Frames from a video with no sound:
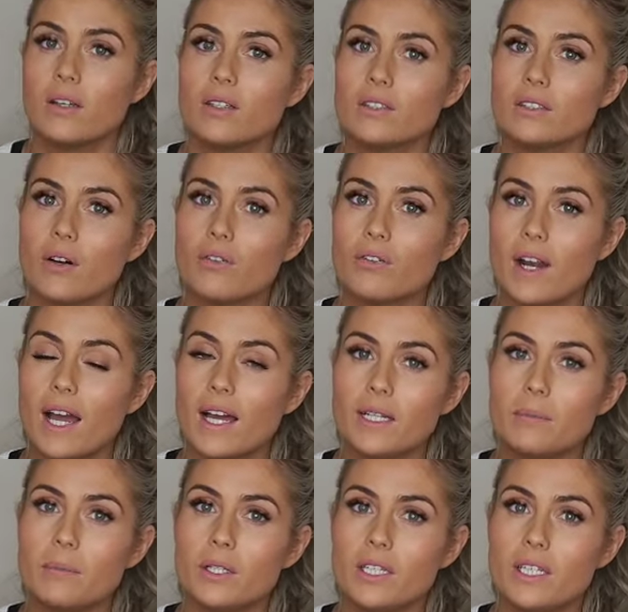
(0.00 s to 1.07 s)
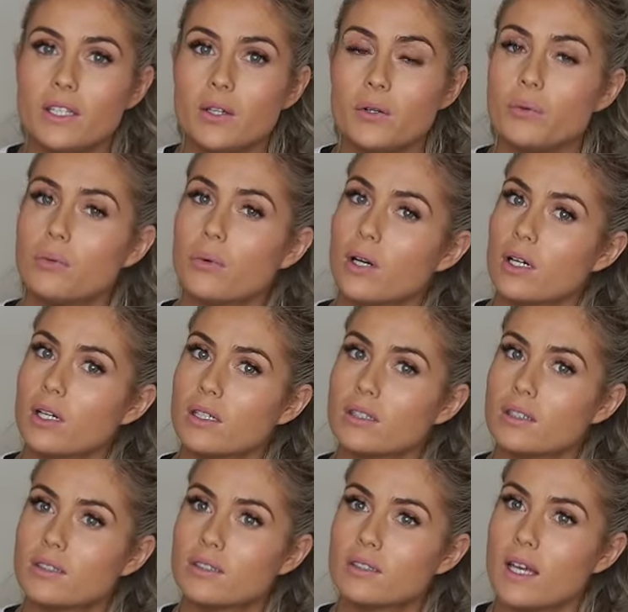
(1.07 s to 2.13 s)
So for anybody who
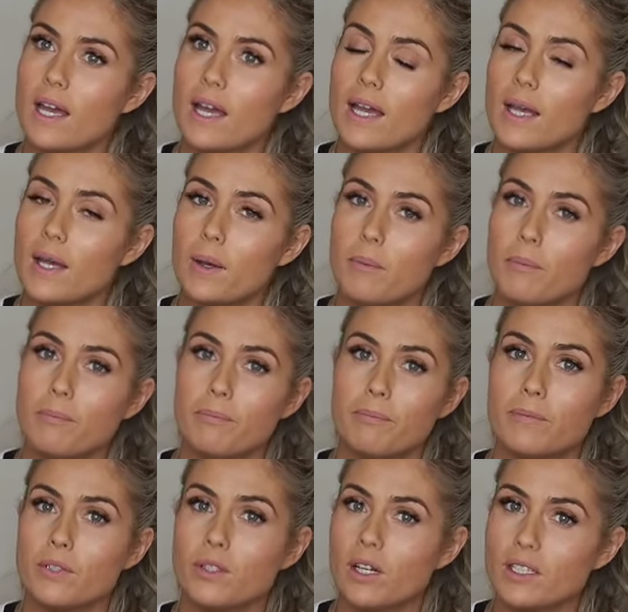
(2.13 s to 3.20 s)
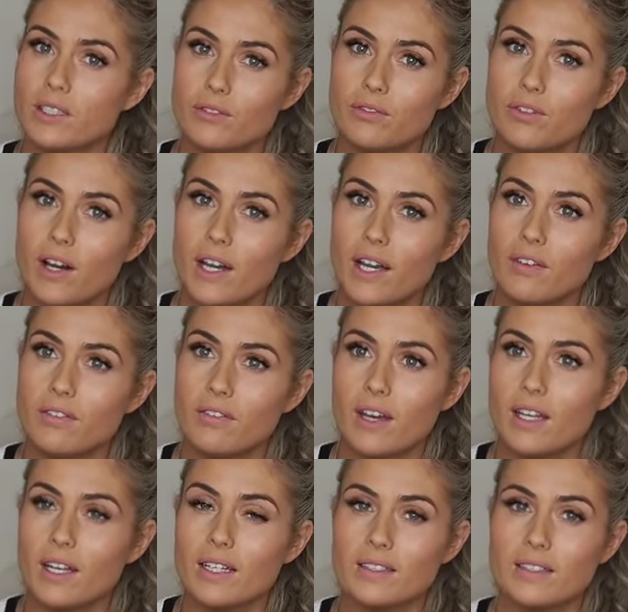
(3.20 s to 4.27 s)
works 9 to 5
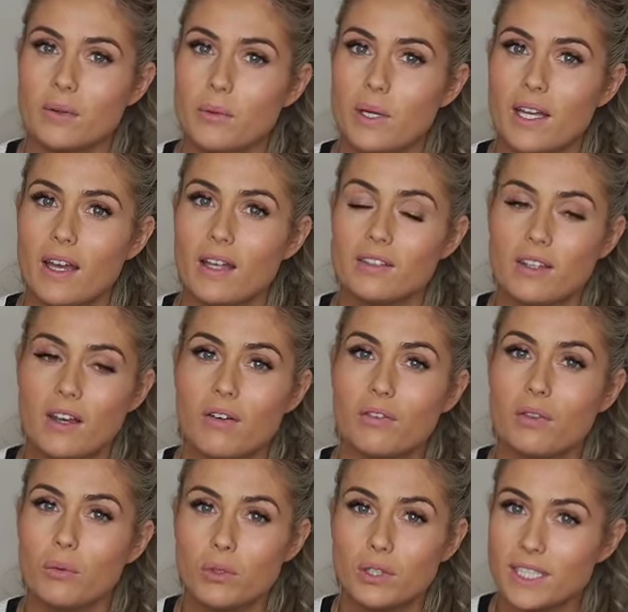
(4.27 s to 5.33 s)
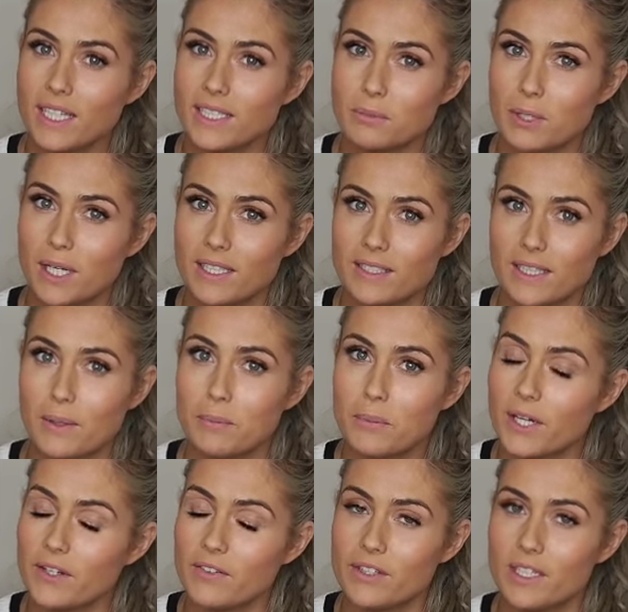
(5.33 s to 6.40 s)
and has the weekends off, the one day sprays are
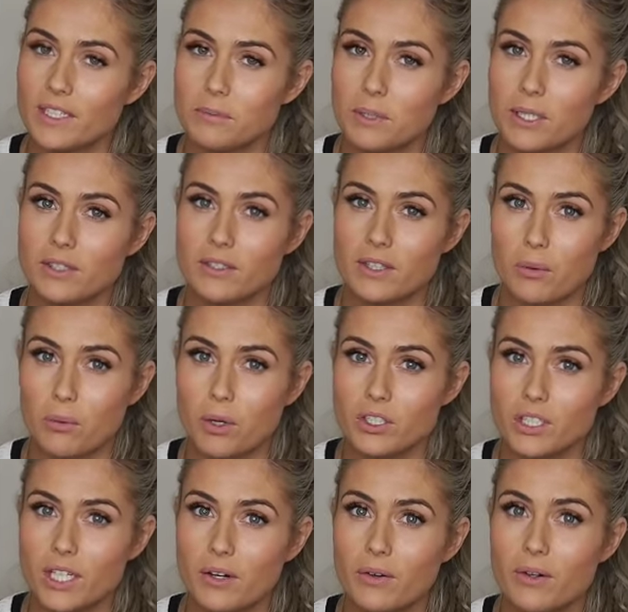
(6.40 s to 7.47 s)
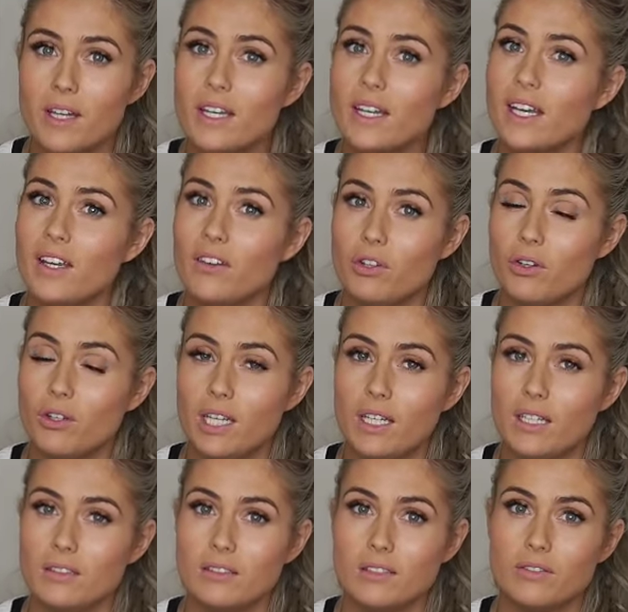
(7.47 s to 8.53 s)
perfect because they wash out if
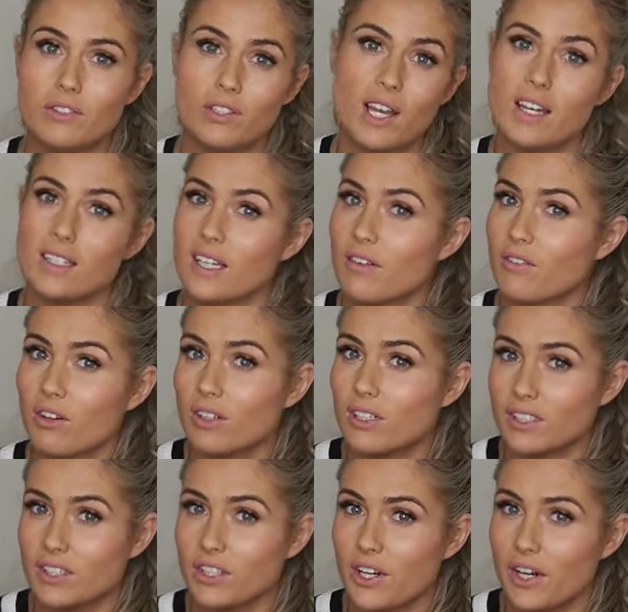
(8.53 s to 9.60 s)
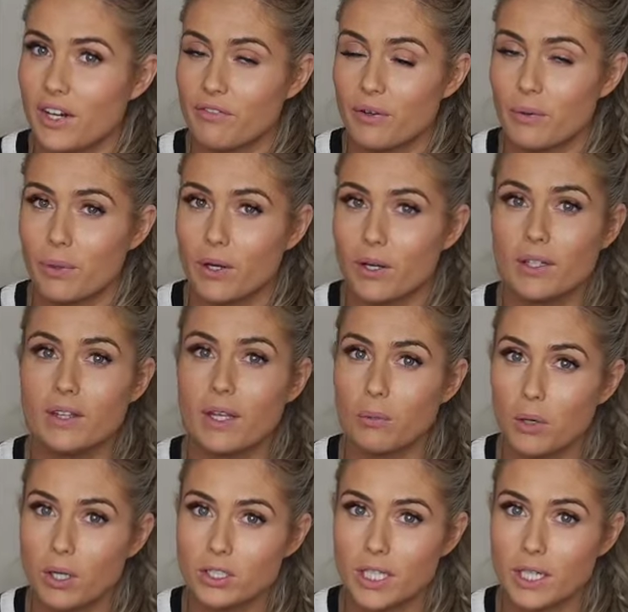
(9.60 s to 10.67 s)
you can't have colours in your hair for work, they
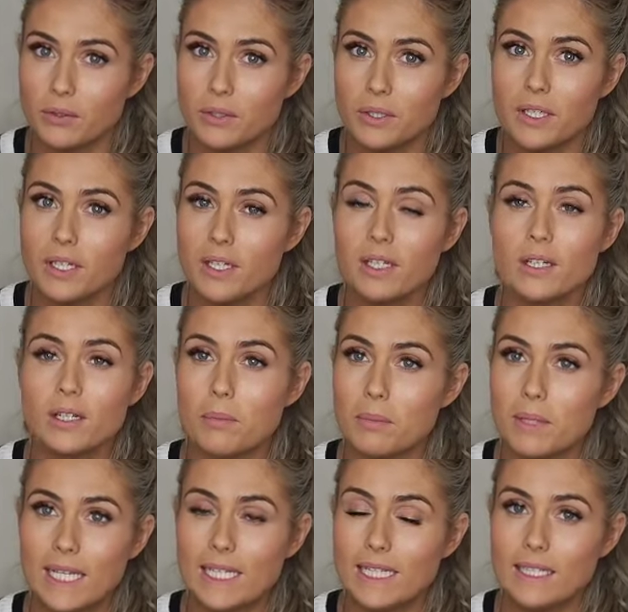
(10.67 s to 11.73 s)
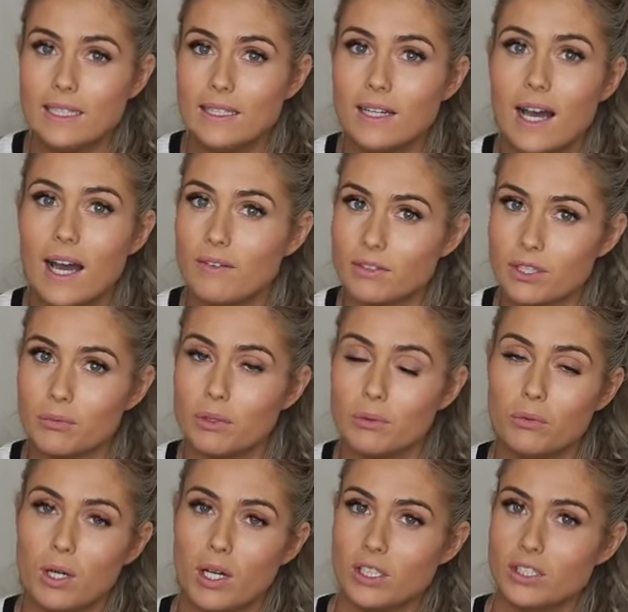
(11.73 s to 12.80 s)
wash out completely after
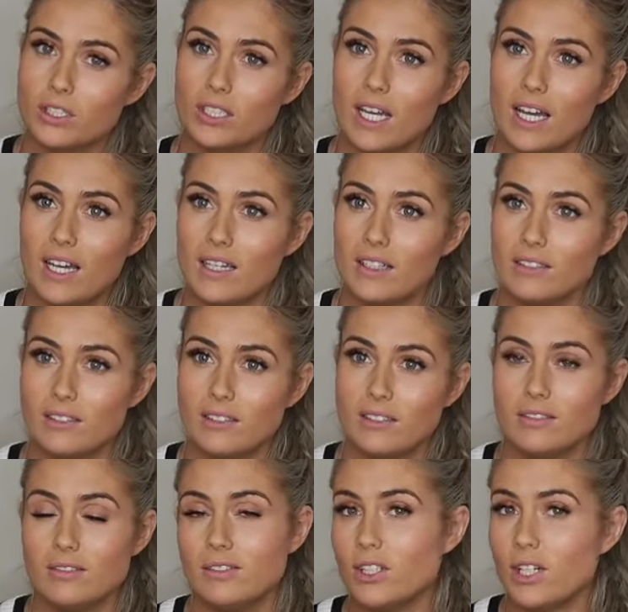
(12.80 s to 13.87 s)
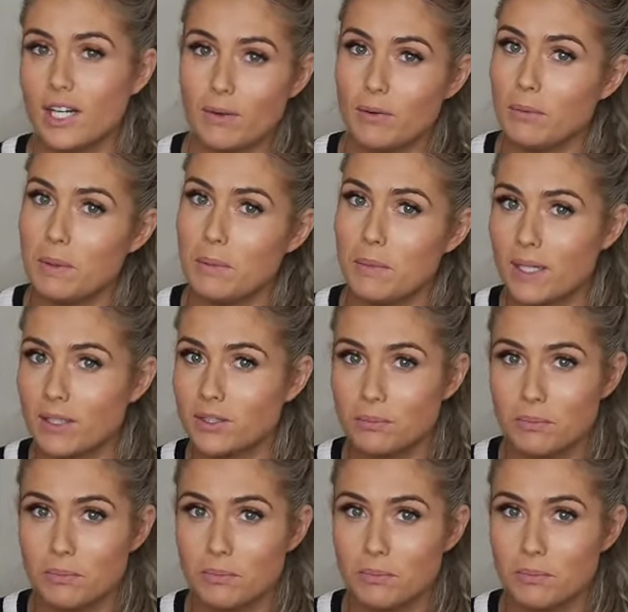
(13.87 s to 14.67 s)
one wash and your hair will be back to